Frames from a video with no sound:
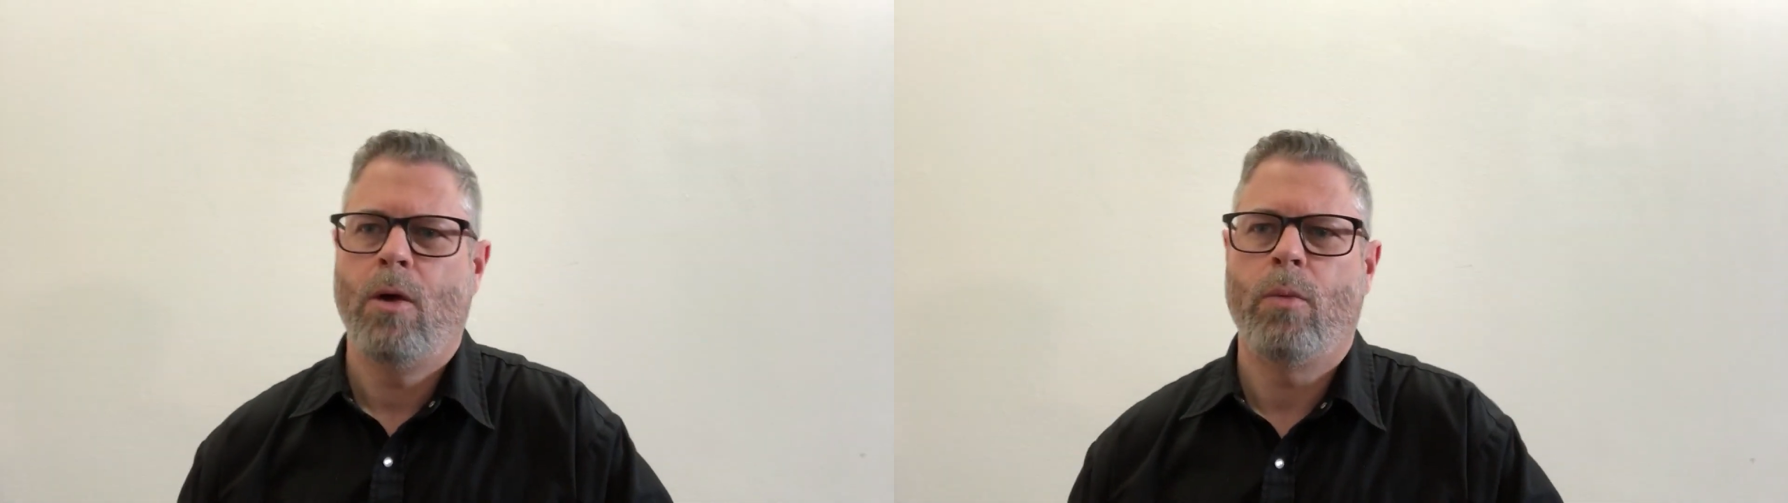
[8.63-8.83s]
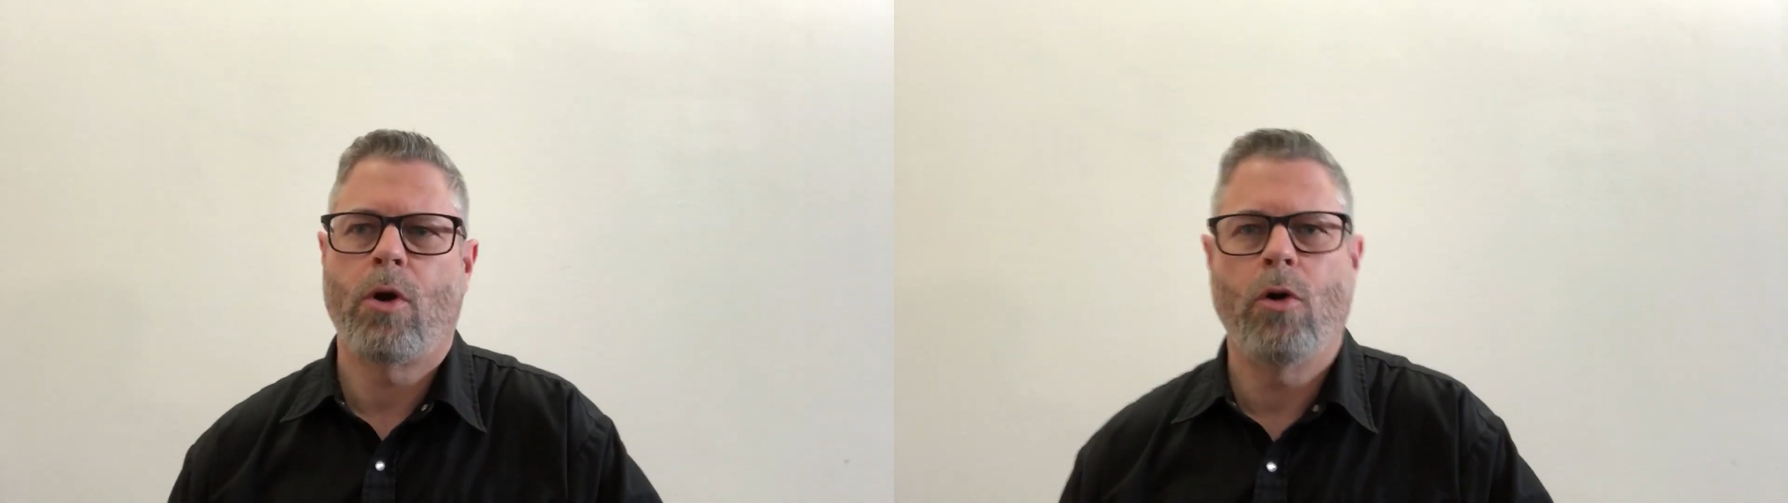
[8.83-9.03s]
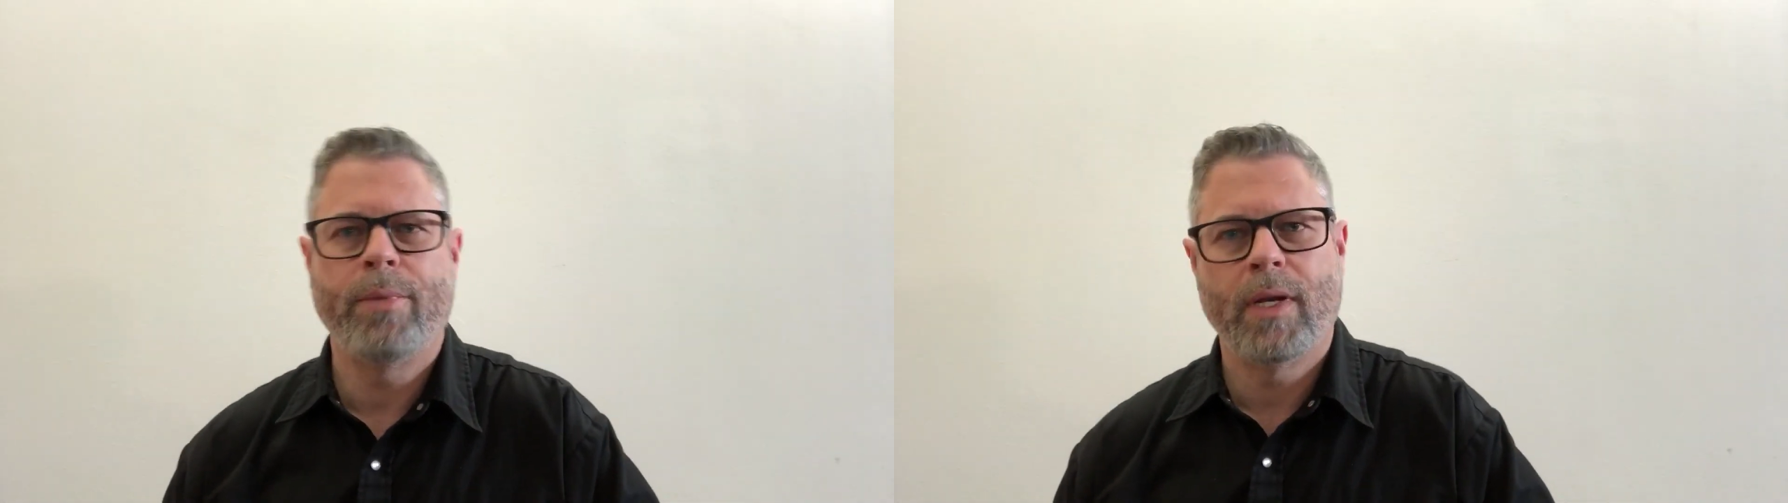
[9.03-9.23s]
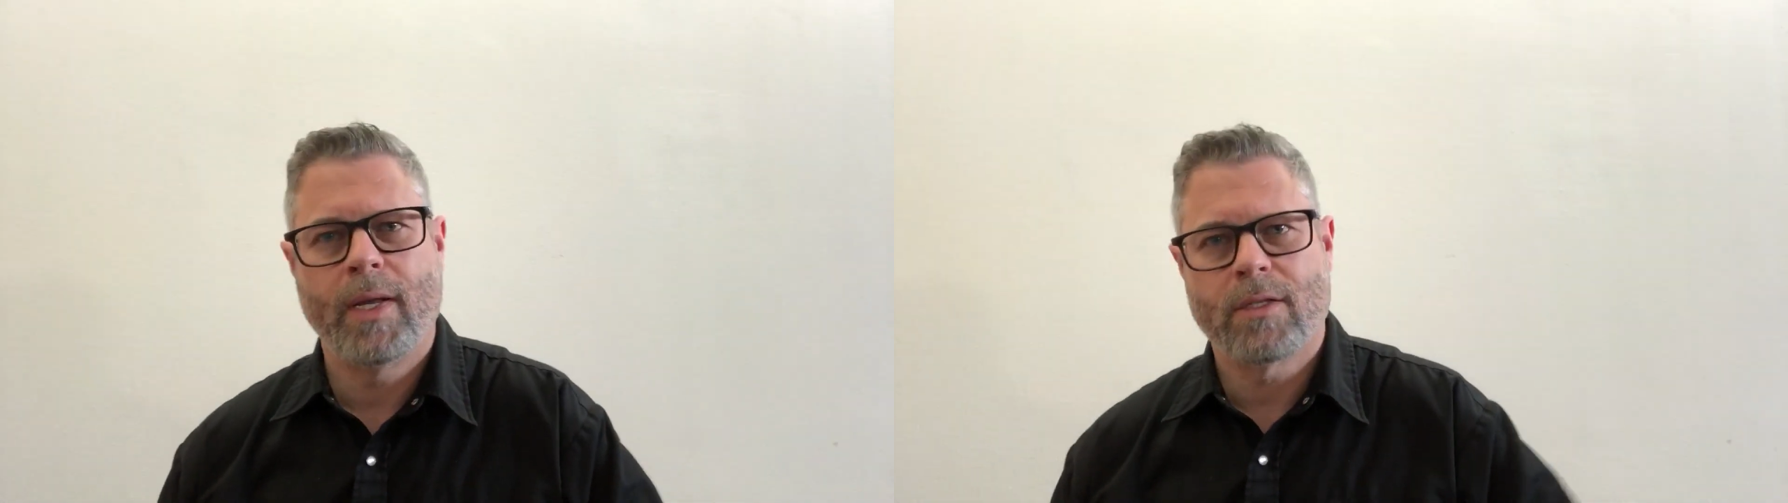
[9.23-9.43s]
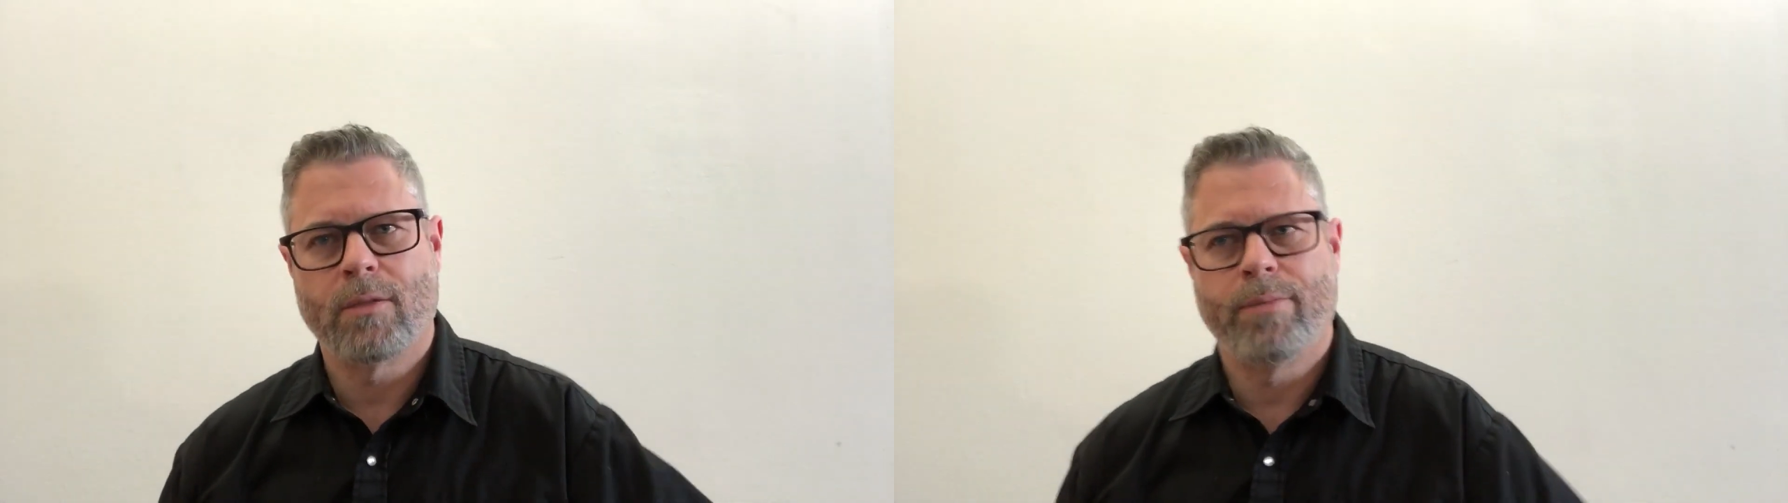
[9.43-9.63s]
We're hoping to
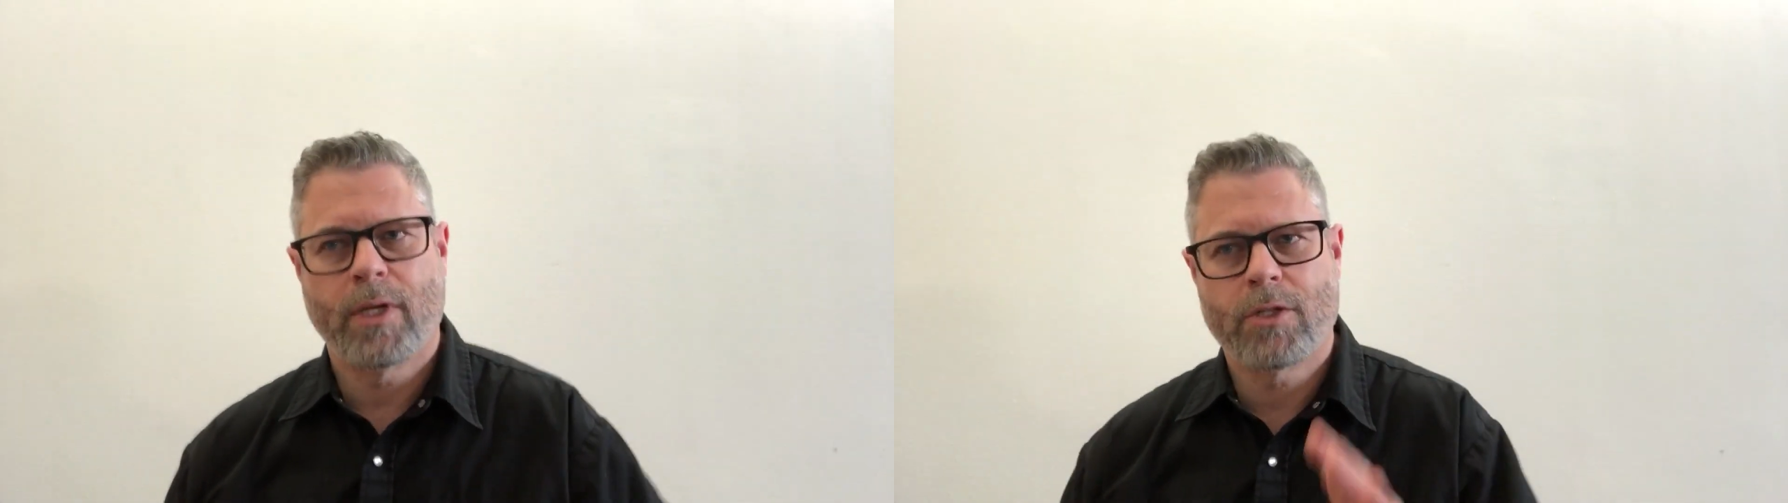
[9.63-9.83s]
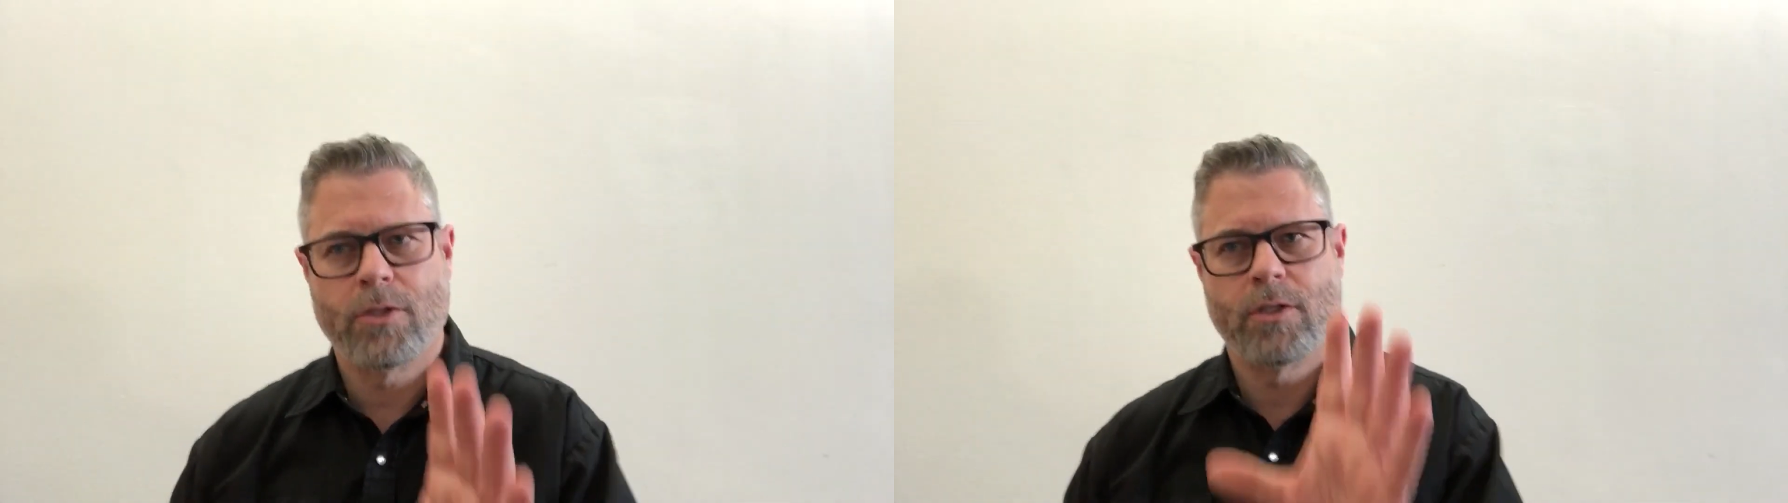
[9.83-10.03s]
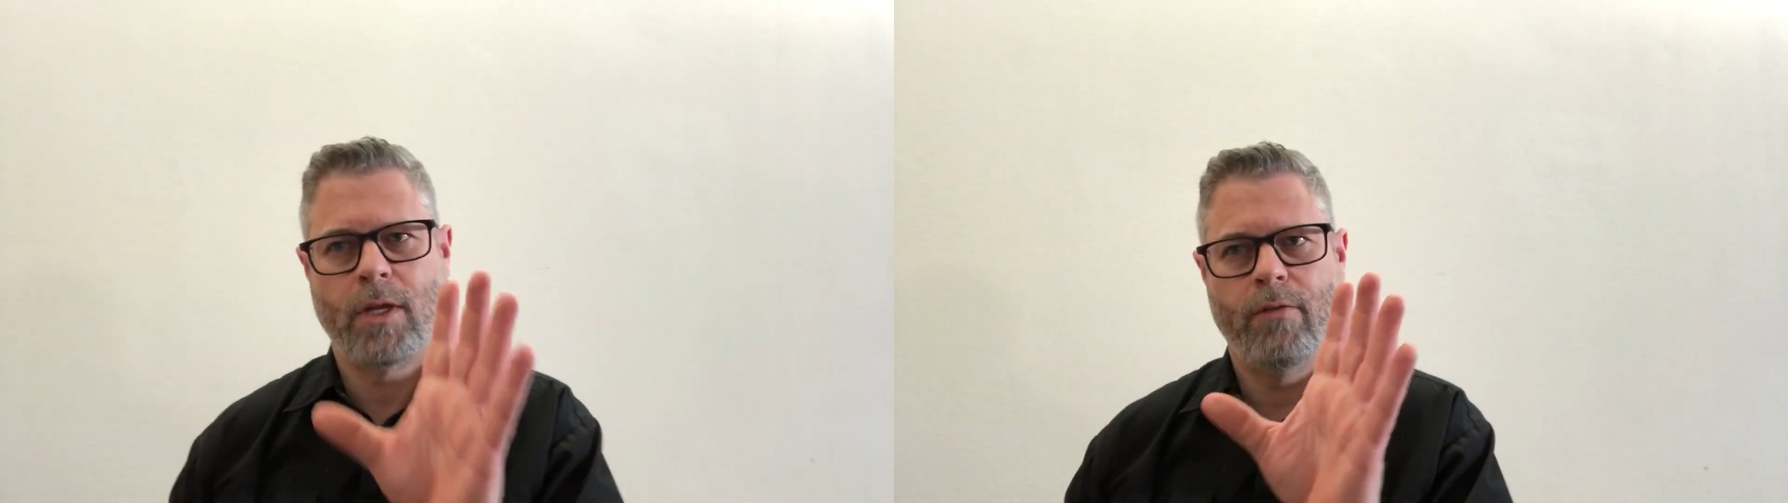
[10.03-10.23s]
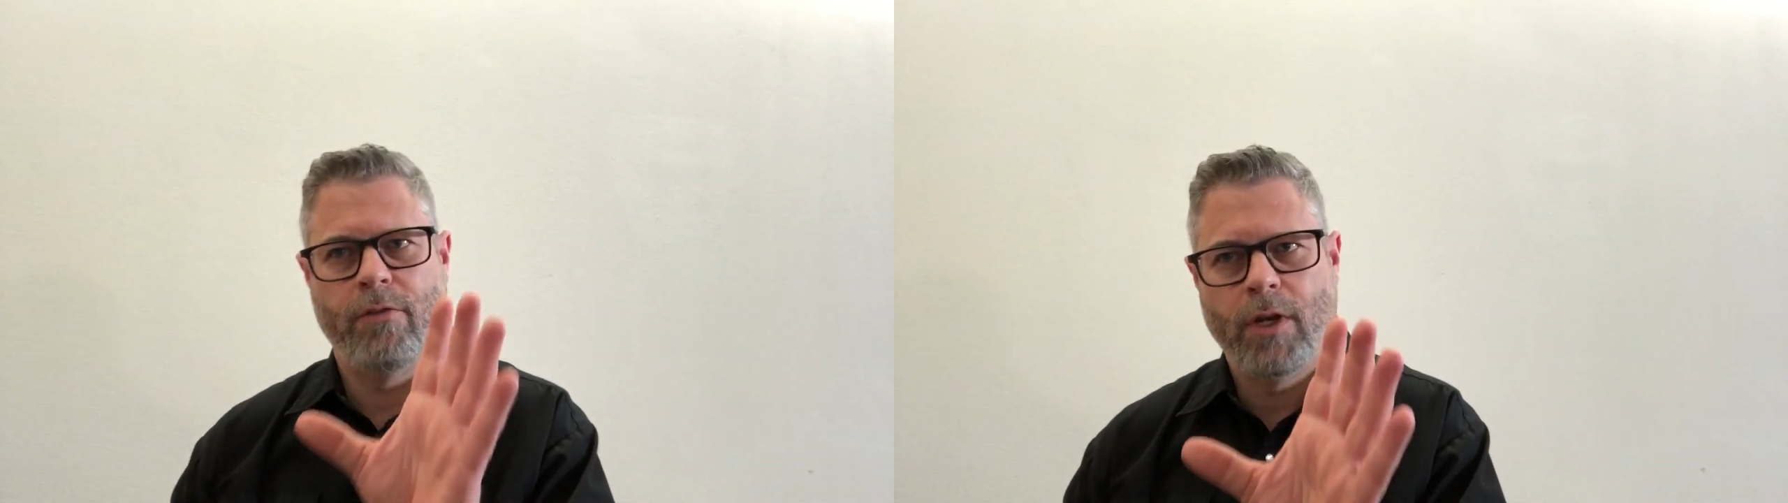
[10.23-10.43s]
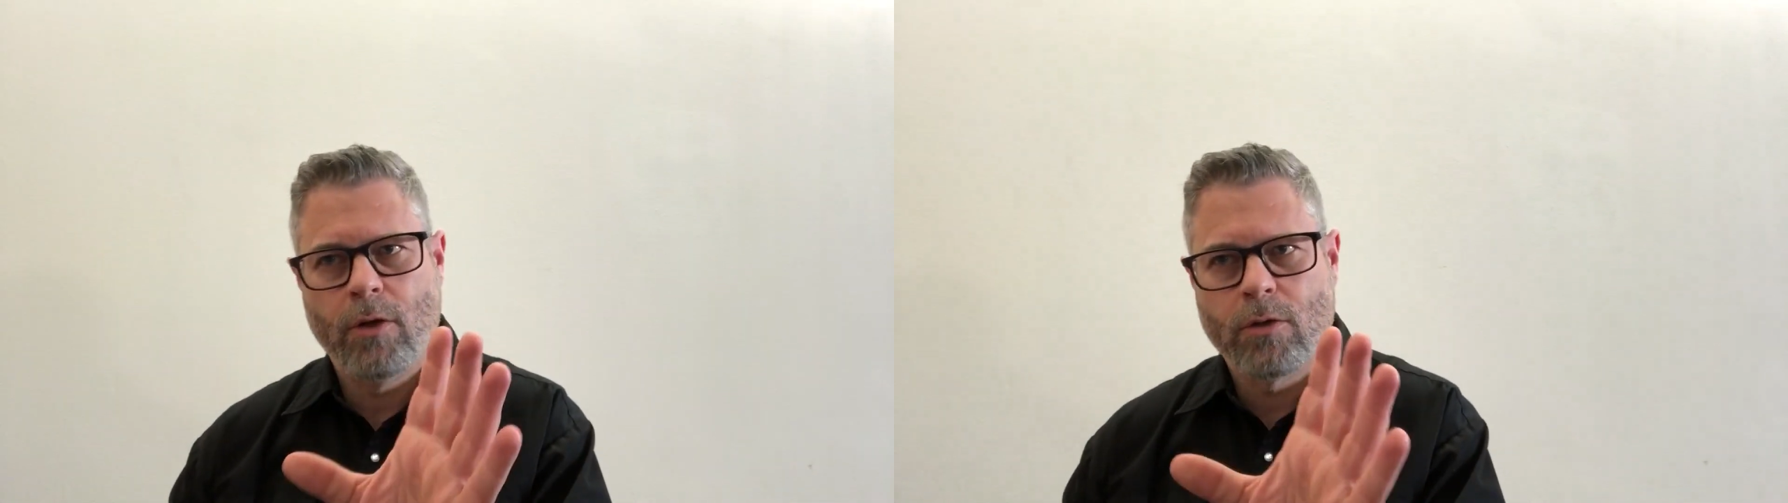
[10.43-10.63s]
get some pictures and
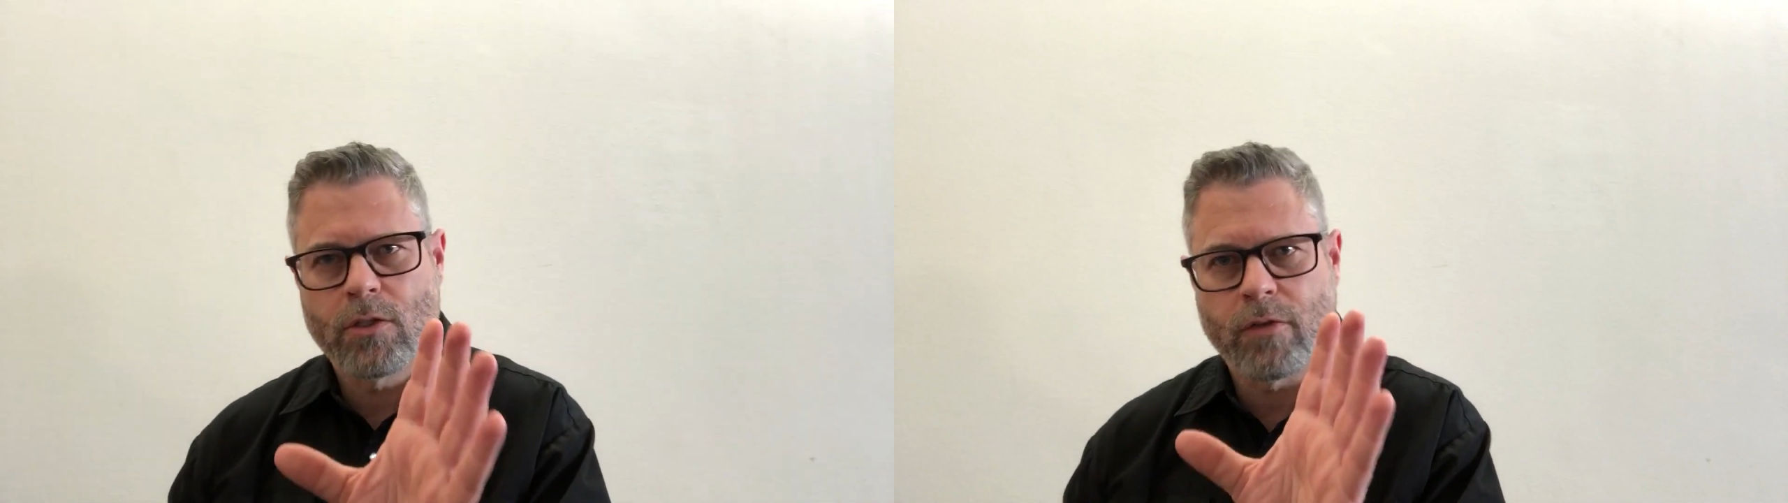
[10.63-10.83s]
videos